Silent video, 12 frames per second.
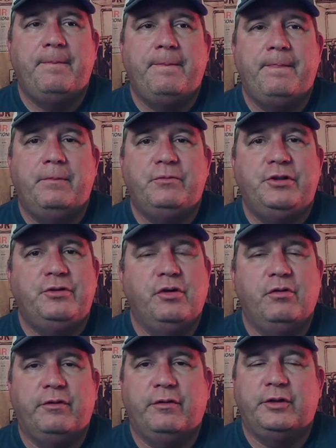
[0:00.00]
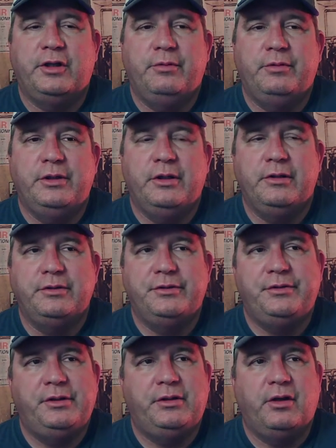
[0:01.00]
She drove it for a couple years, and she
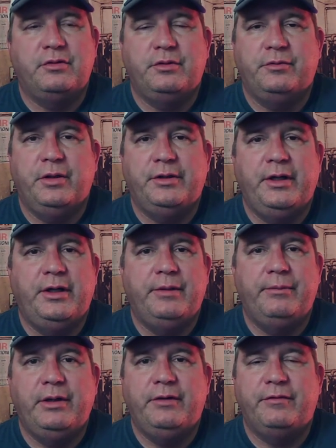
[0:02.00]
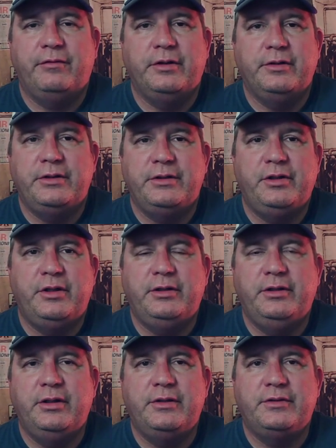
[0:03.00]
calls me one day in a big frenzy. She had to
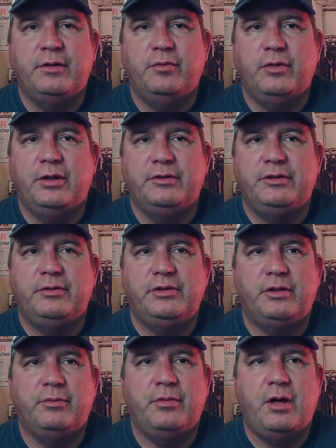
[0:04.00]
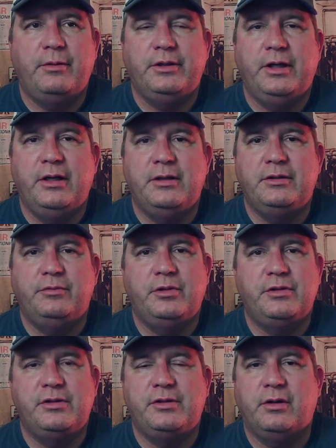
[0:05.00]
get somewhere. She was at her mom and dad's. It wouldn't
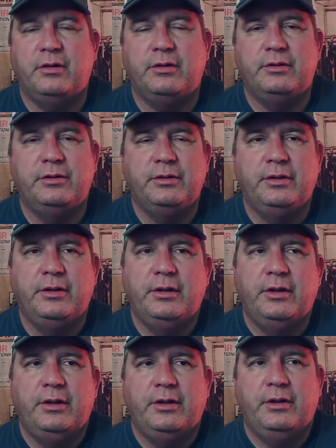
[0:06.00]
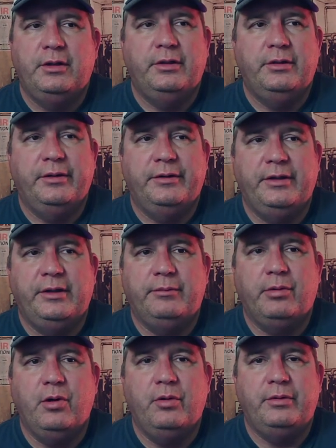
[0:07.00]
start, and the thing
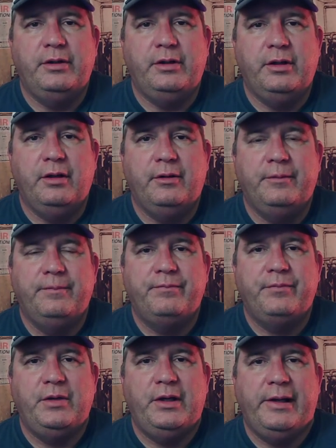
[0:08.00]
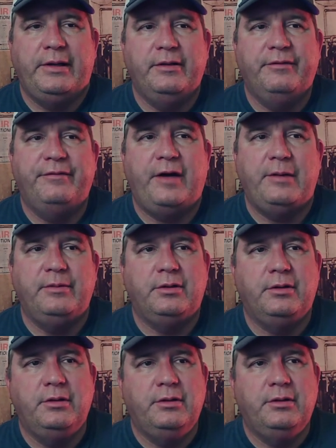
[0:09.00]
broke it had the fiber.